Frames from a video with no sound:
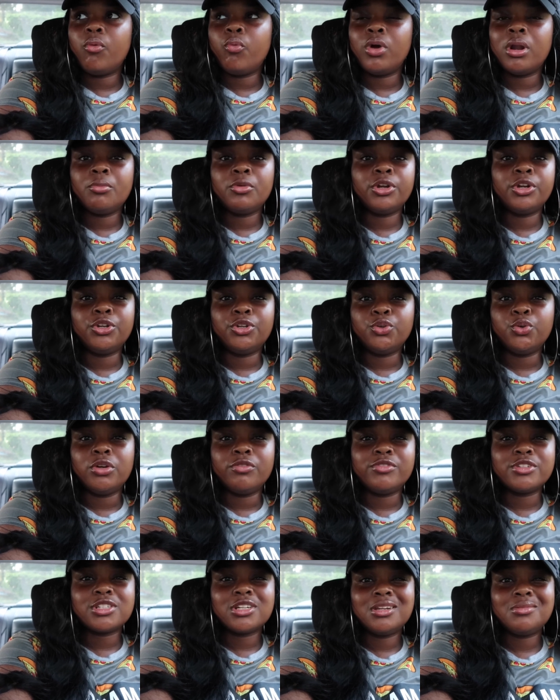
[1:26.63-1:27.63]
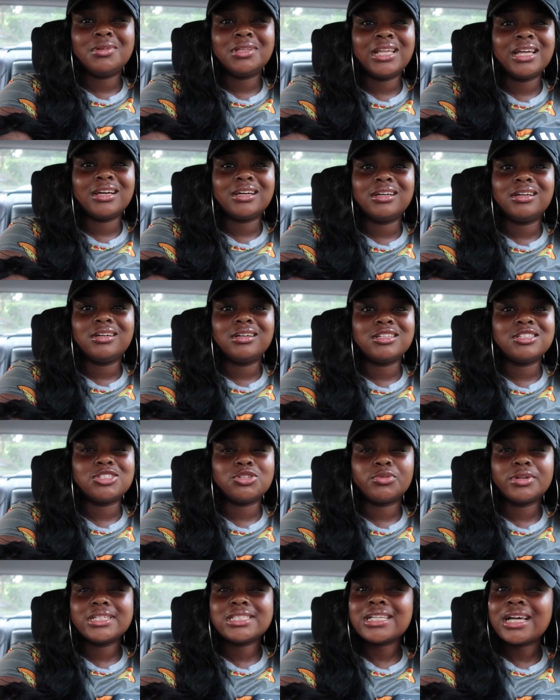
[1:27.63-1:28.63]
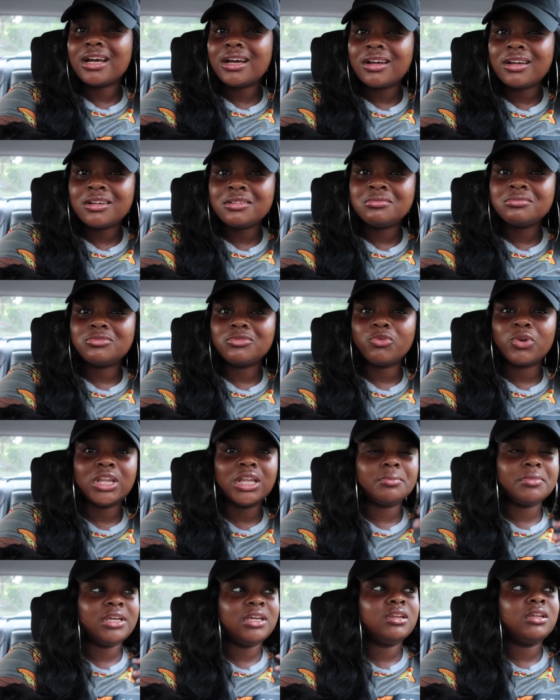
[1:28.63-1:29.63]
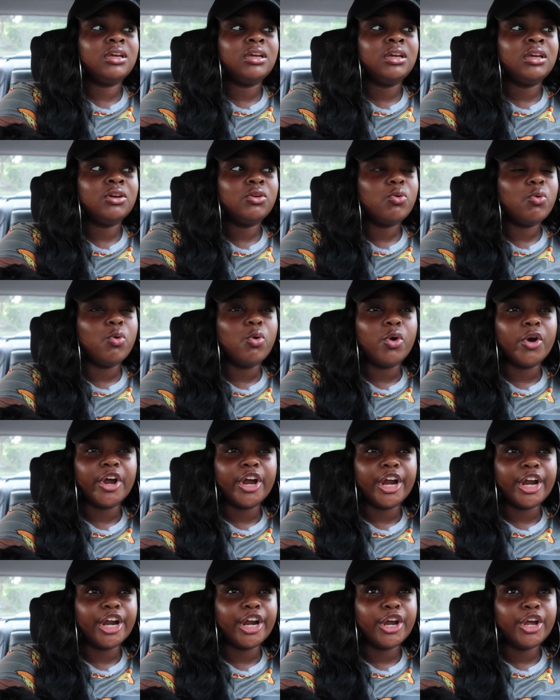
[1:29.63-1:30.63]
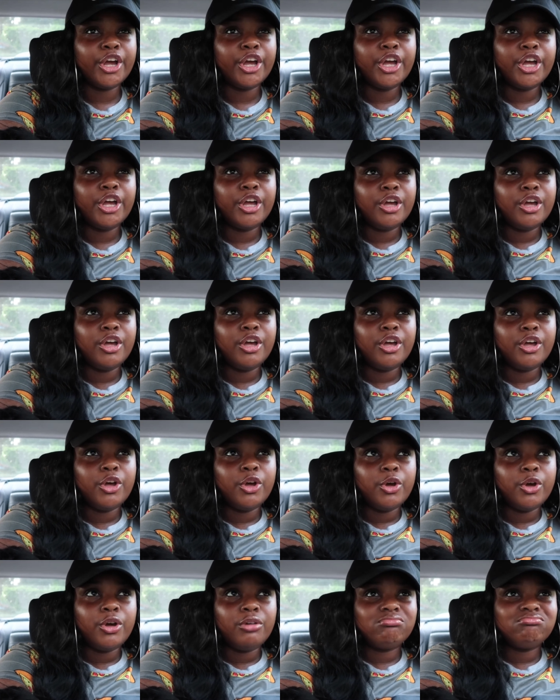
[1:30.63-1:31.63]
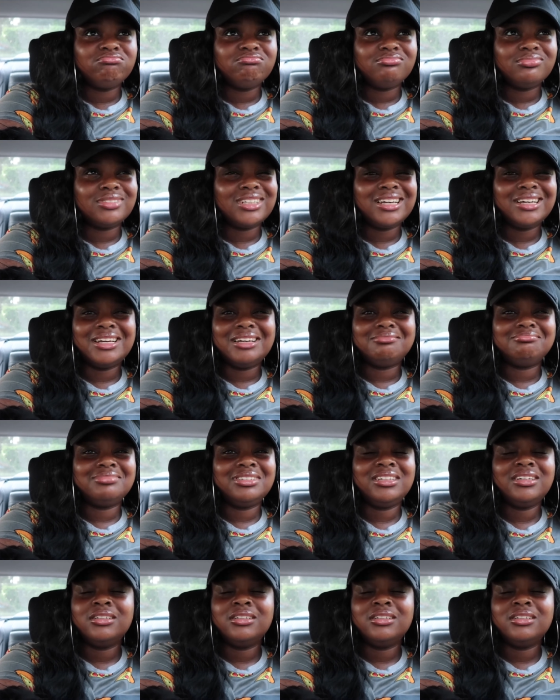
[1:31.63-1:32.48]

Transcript: what i'm gonna do if it's gonna be like a story time while i'm eating or um,